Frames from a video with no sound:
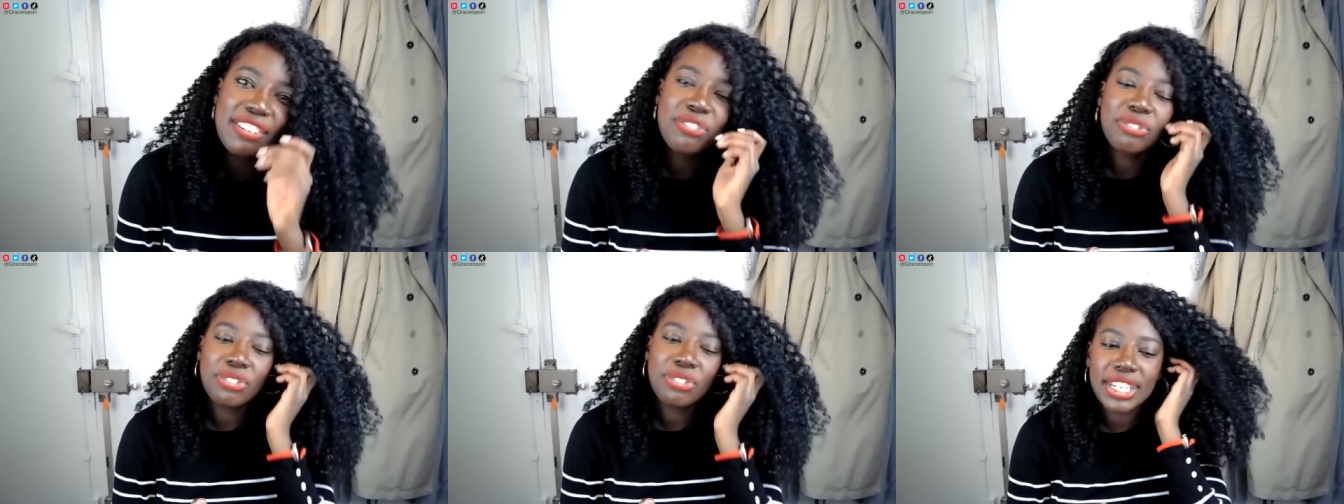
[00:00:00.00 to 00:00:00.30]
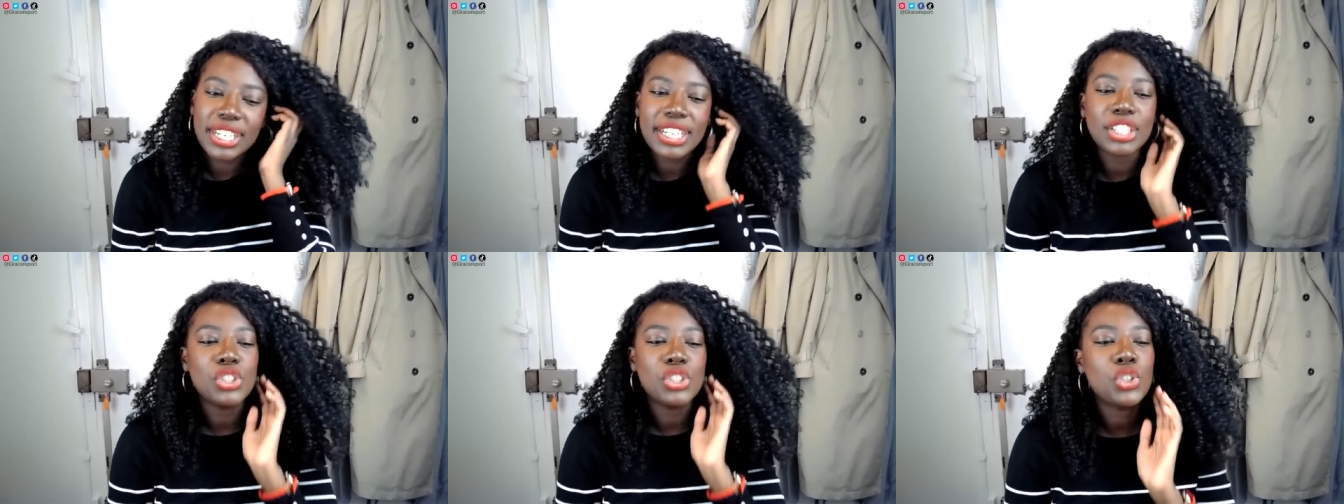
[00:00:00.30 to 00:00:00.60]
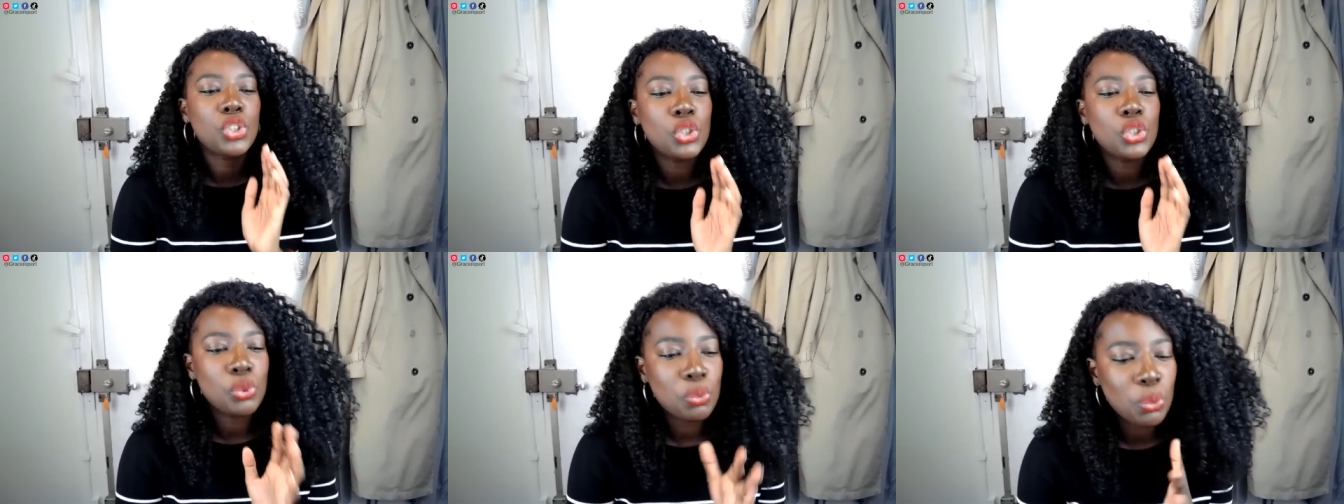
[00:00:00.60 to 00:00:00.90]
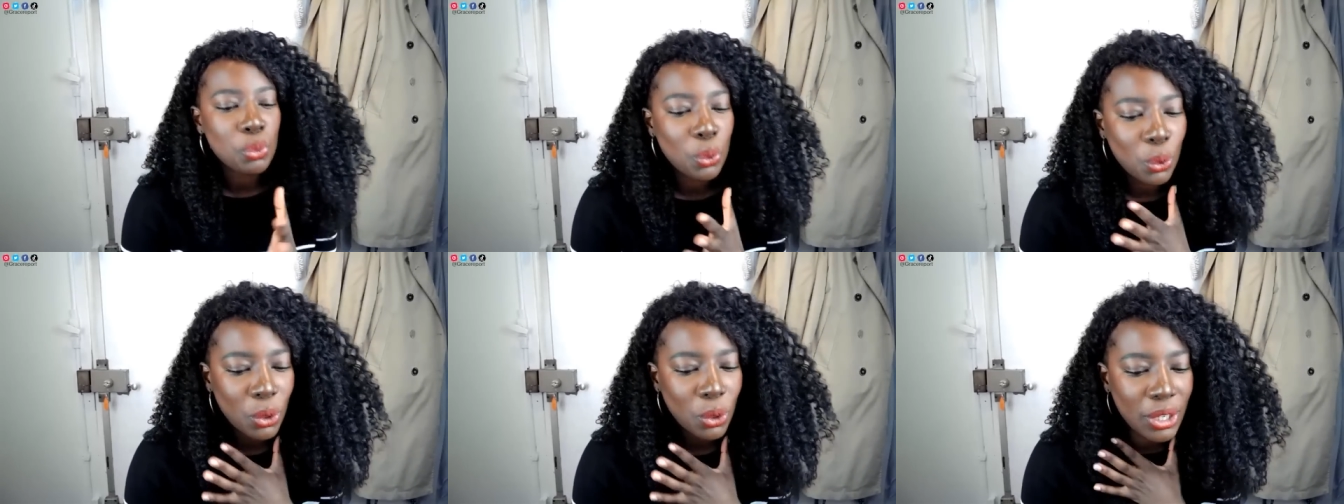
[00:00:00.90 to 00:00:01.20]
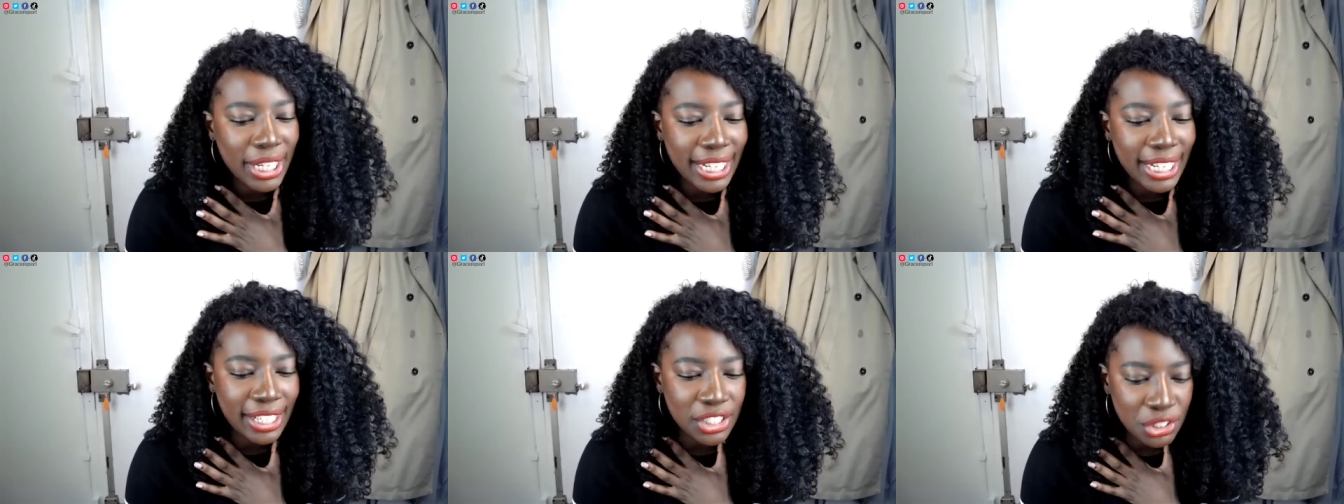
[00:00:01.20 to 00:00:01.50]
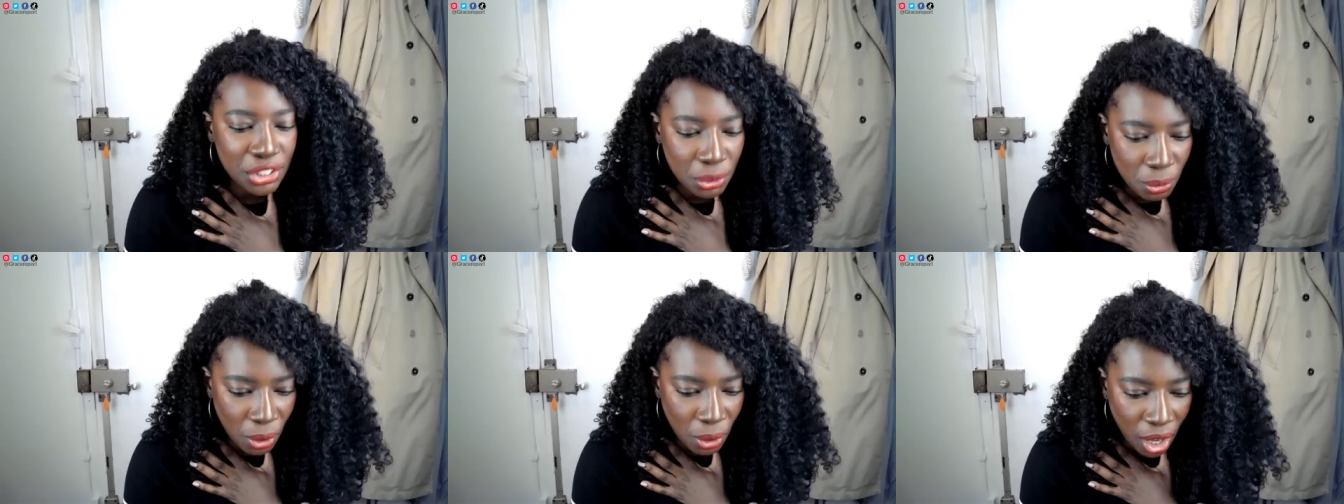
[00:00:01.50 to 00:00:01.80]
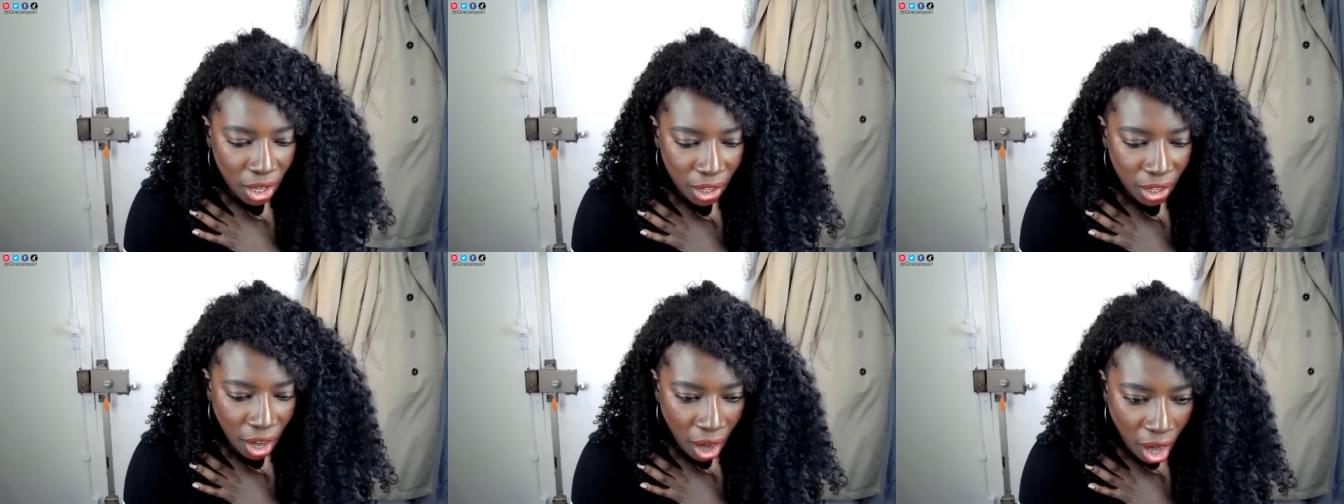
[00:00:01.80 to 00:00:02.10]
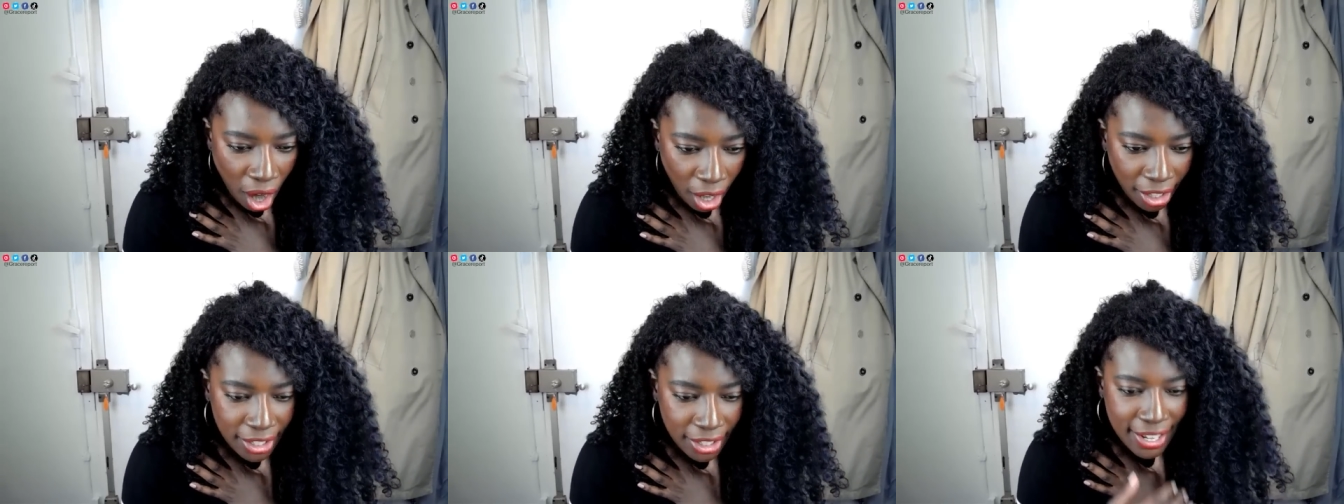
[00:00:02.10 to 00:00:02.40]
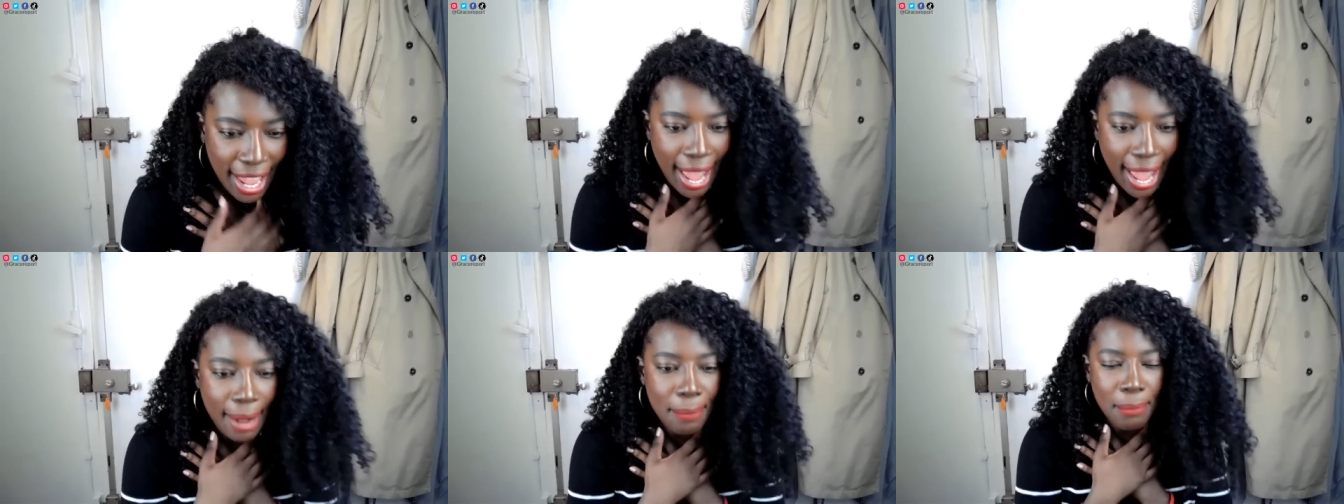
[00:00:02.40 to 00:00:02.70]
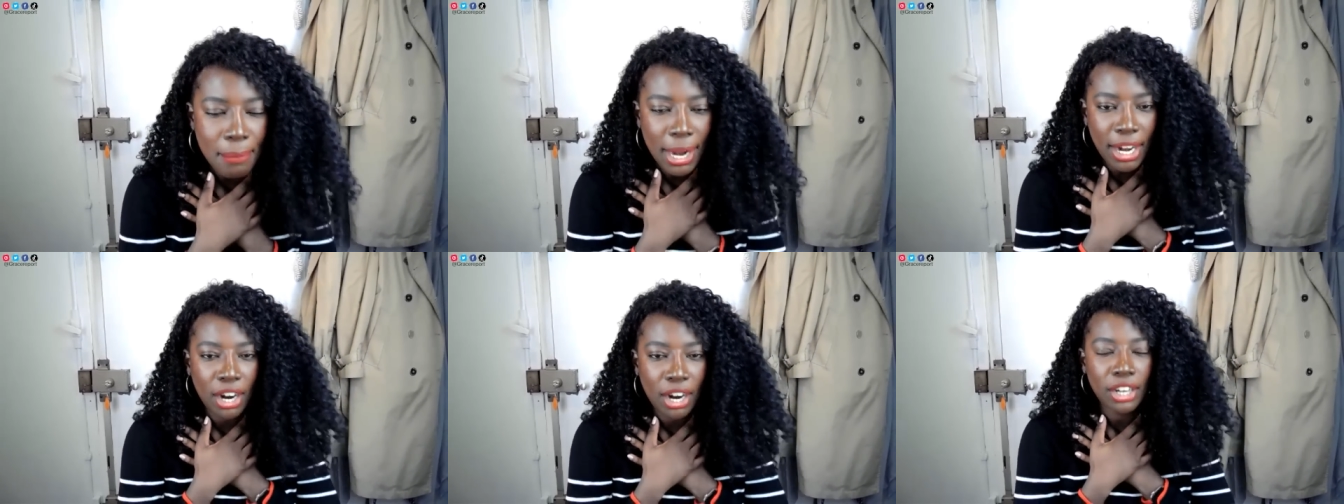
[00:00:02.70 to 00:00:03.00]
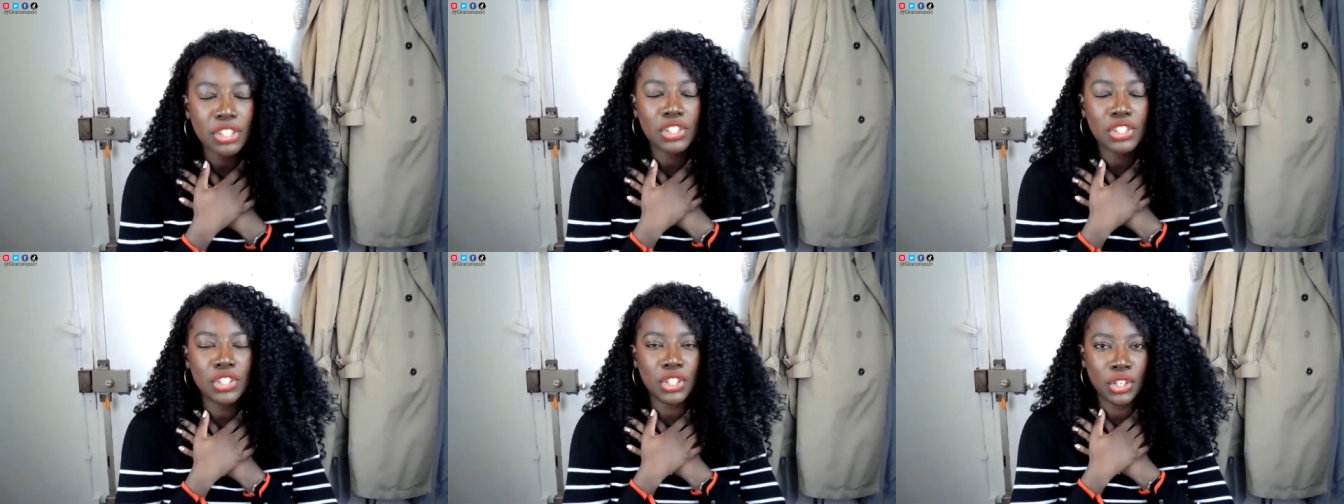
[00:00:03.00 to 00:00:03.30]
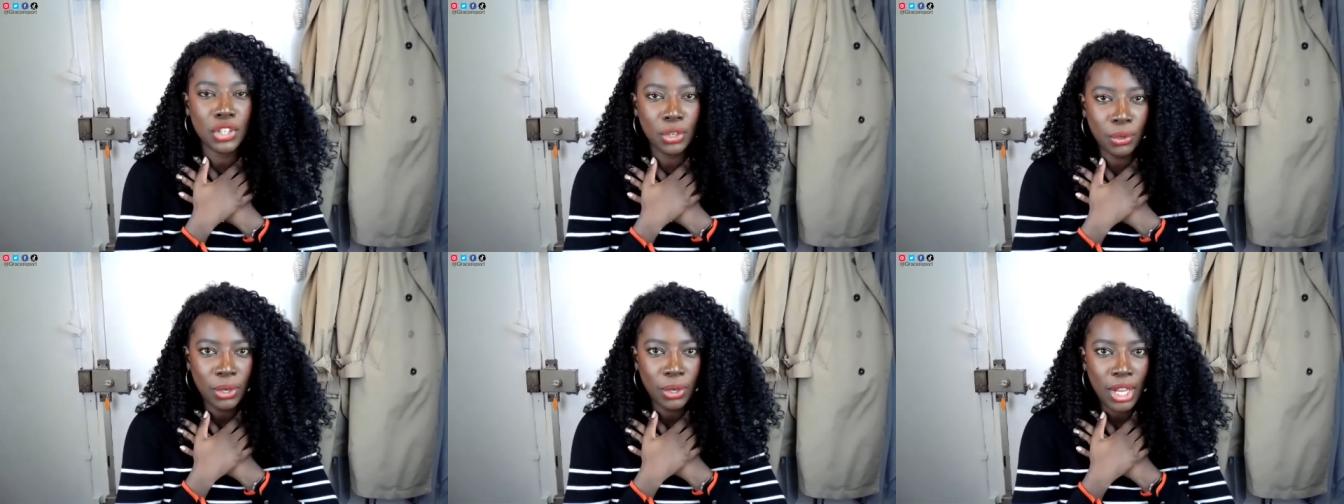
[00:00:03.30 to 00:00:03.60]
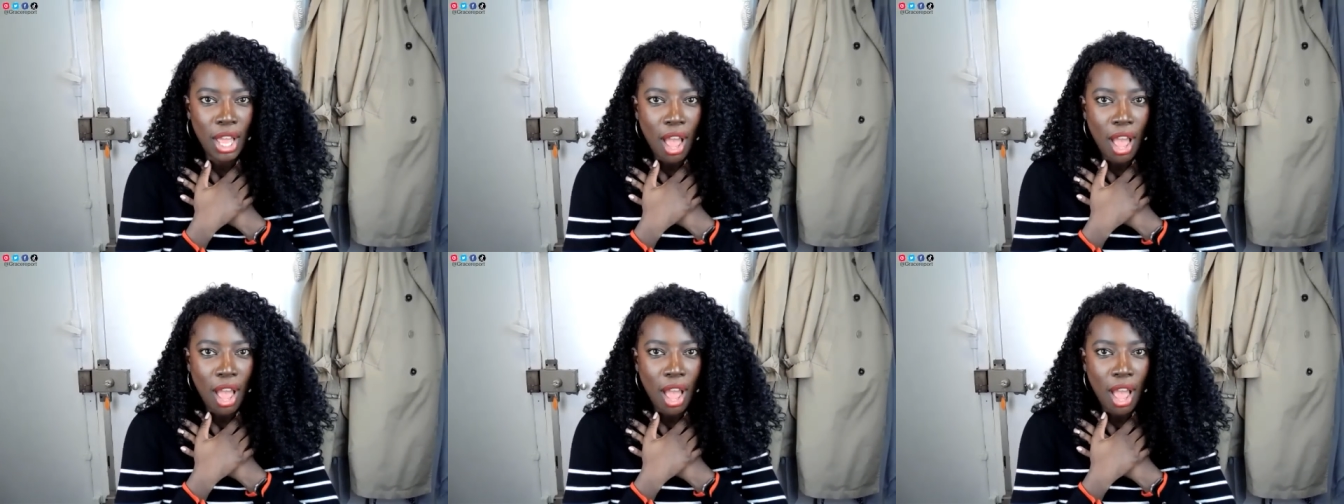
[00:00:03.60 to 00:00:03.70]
freaking sword into her heart and my heart too,